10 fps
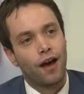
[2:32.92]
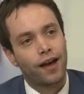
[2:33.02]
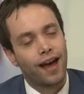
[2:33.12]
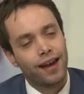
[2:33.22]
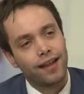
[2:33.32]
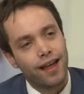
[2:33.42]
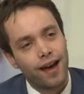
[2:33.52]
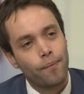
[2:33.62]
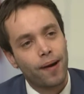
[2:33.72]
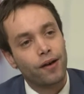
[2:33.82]
Okay, Alex,
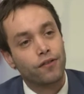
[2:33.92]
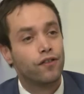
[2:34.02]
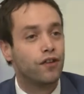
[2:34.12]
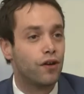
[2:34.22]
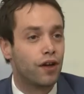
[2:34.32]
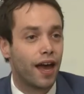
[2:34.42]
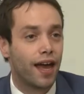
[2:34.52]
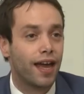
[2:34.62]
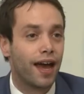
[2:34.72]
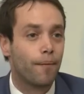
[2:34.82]
how about the
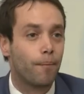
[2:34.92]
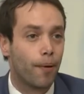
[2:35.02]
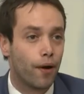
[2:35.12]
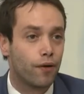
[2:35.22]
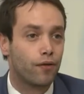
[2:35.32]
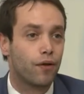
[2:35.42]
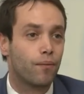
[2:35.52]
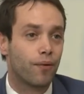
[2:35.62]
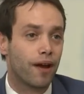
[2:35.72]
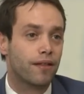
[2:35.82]
UK and
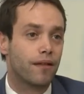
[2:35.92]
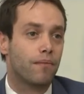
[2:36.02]
post-Brexit